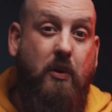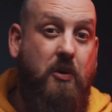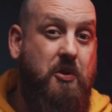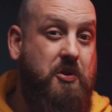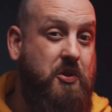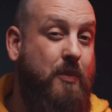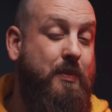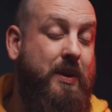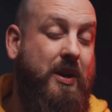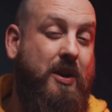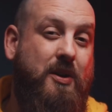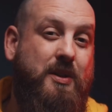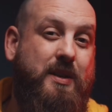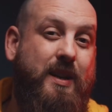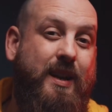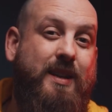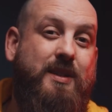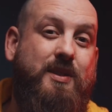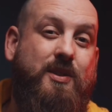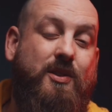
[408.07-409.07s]
also, because
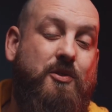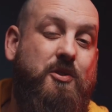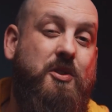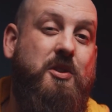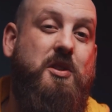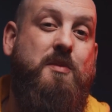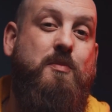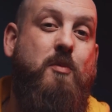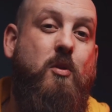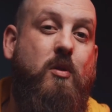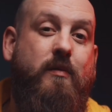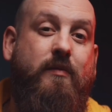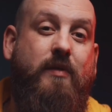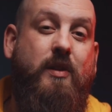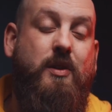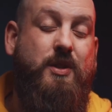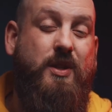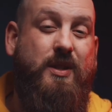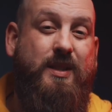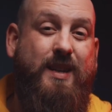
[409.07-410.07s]
it is such a small
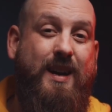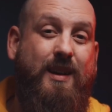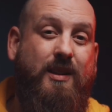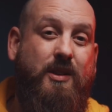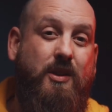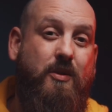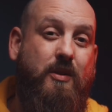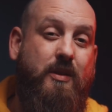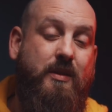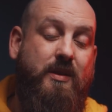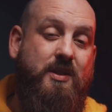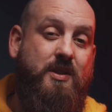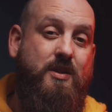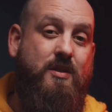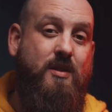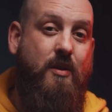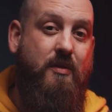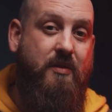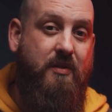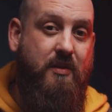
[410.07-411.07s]
versatile unit, there's
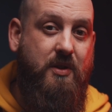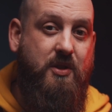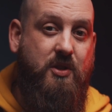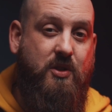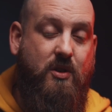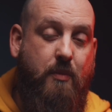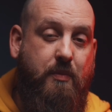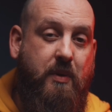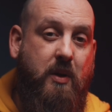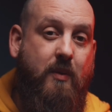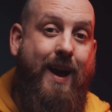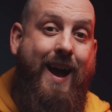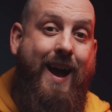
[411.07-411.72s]
nothing to stop you